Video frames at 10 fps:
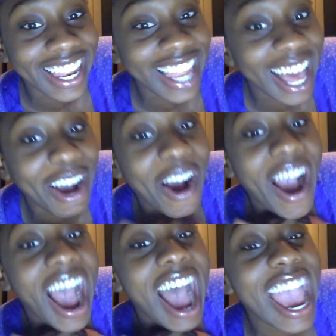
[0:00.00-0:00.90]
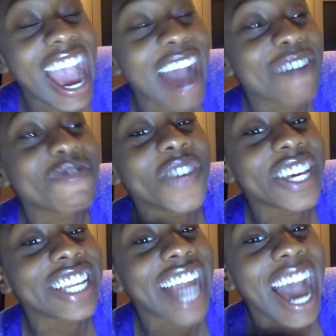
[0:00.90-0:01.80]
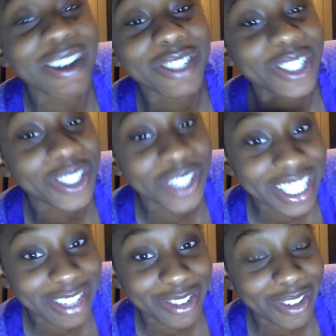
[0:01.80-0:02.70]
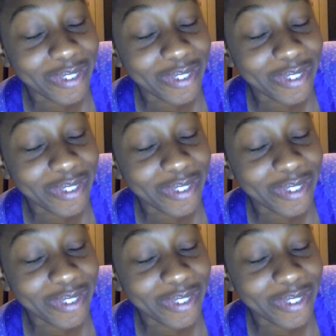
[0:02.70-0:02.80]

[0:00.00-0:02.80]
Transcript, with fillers: Like I am being absolutely serious.